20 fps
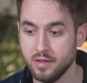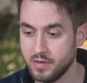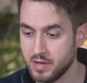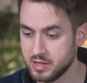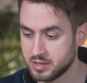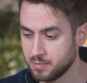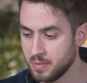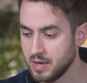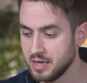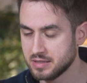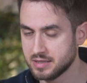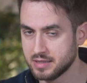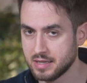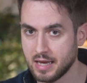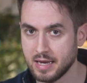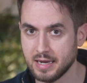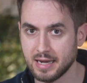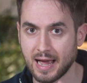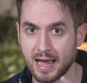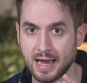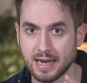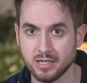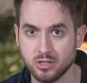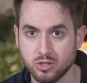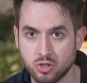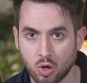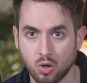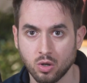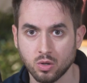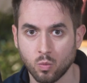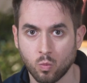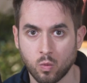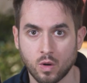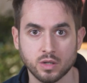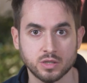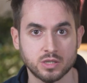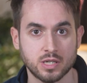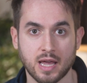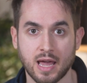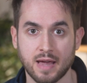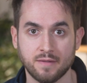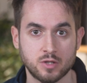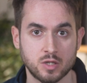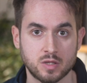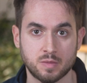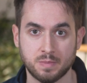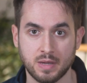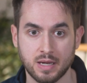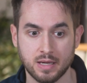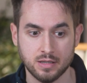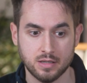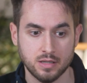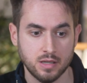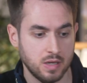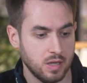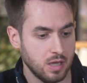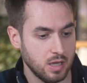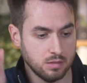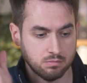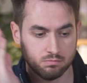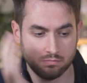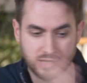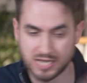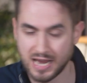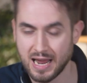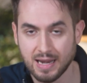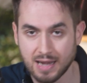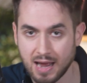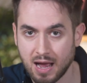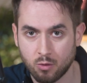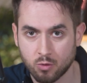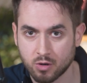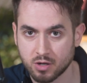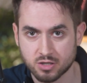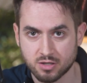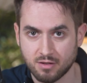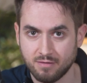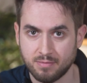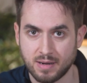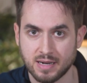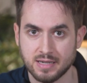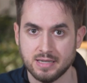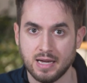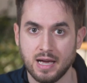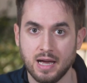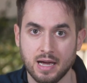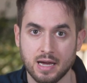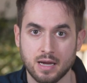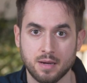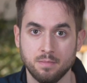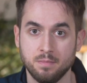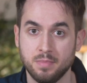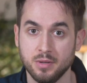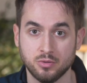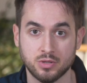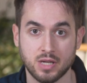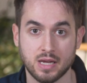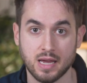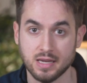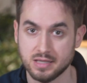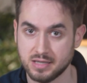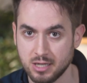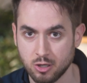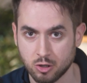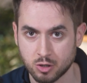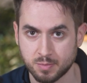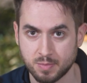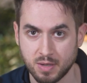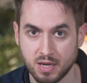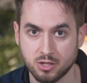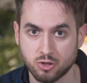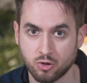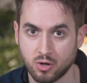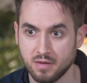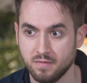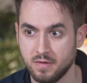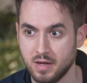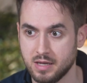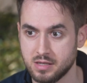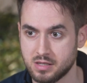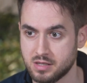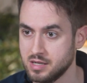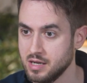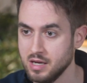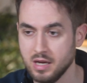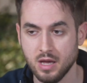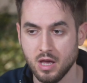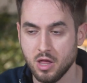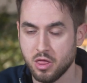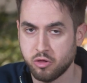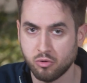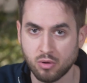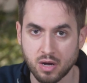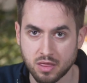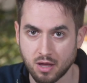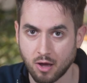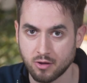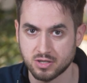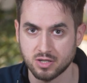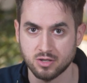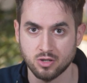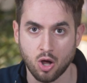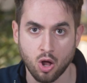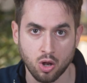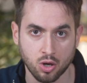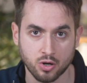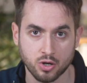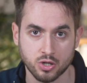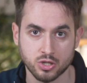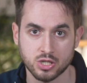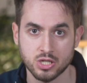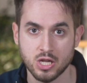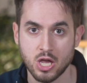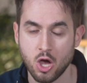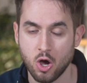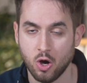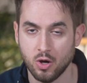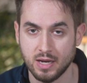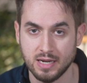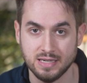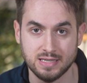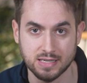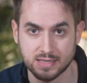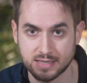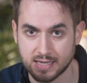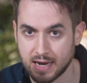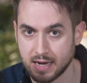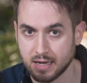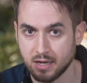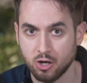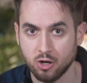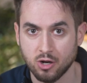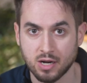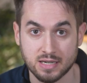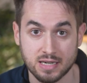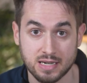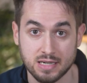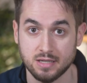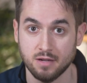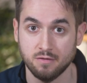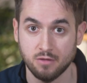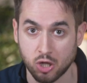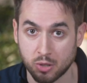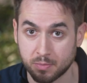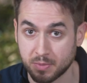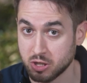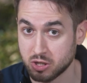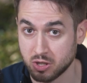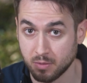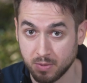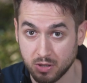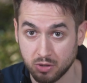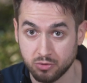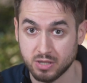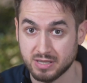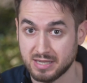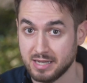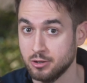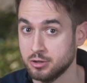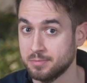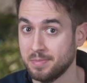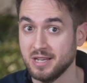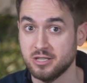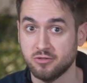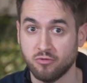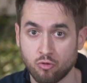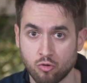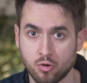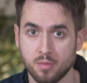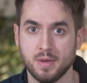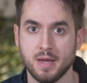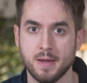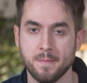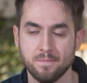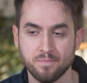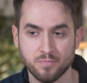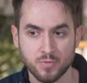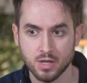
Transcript: This means that I don't want to have to spend 10 hours of my time building a sales page or invest $3,000 on a designer and a developer to build the sales page for me.